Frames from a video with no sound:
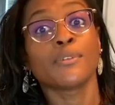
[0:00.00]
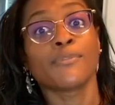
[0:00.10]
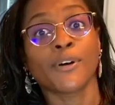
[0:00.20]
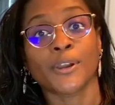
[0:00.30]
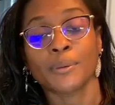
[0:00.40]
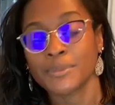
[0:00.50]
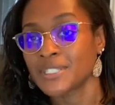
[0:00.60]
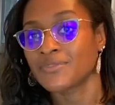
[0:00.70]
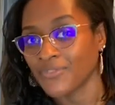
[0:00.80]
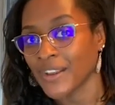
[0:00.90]
Farm.
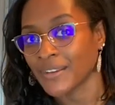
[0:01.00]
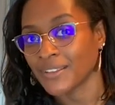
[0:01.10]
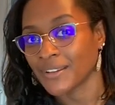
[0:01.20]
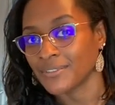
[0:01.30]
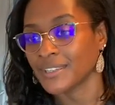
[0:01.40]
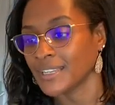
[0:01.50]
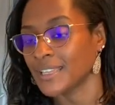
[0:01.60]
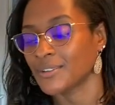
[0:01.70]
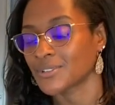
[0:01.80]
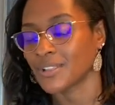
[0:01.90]
She's very lovely, and
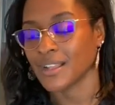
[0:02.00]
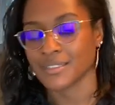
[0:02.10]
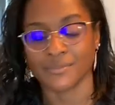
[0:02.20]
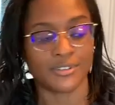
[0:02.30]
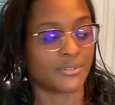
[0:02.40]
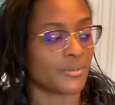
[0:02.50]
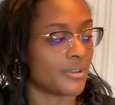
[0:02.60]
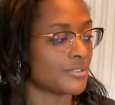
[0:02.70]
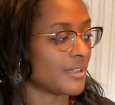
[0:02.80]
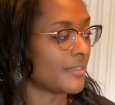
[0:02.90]
there's lots of
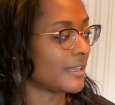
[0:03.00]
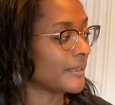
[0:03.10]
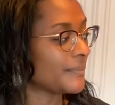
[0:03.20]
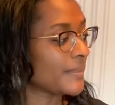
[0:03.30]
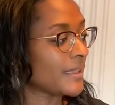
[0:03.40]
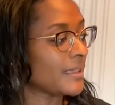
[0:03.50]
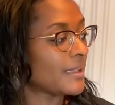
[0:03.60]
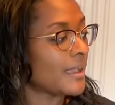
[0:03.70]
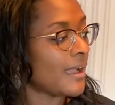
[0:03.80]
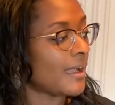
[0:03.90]
tutorials on there.
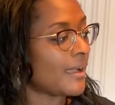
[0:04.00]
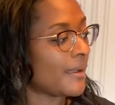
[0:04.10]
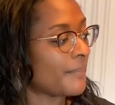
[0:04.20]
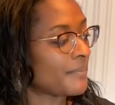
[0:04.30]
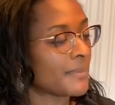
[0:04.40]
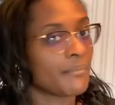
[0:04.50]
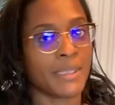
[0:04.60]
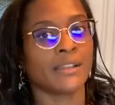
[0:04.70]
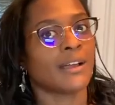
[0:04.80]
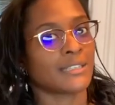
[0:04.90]

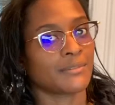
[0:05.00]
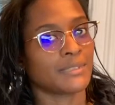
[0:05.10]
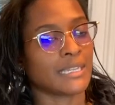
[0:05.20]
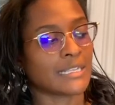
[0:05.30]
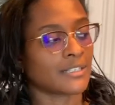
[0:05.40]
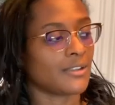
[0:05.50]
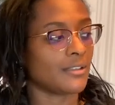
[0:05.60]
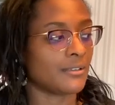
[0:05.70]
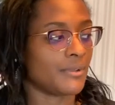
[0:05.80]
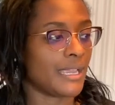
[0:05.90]
Made lots of mistakes along
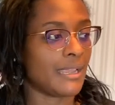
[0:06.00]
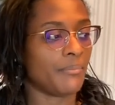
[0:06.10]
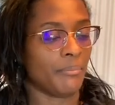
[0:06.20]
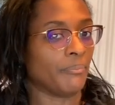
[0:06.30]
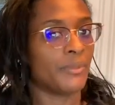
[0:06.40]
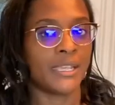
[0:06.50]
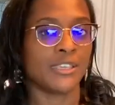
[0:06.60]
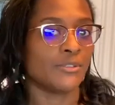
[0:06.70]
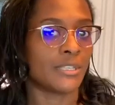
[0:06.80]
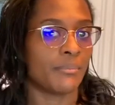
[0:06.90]
the way, like
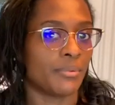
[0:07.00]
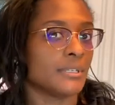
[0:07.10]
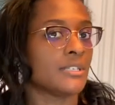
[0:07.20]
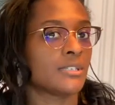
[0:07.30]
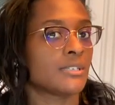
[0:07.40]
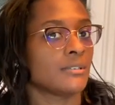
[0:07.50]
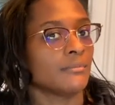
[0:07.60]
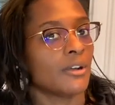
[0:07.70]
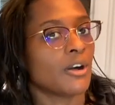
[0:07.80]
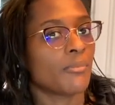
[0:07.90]
using bleached
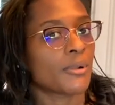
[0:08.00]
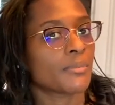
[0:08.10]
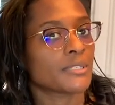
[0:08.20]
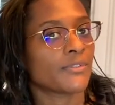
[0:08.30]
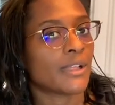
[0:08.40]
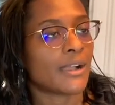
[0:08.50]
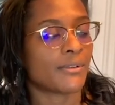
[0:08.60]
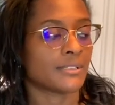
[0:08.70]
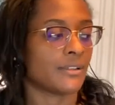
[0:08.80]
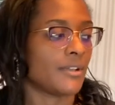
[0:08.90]
all-purpose flour
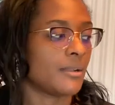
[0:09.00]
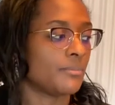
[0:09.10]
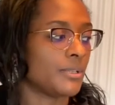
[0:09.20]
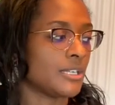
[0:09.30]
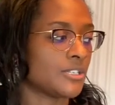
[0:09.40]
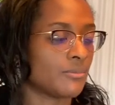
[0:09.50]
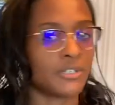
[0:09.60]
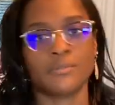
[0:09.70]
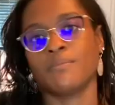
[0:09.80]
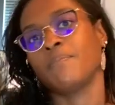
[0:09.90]
instead of unbleached,
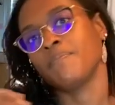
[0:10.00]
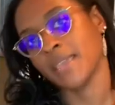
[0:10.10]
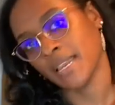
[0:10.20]
which made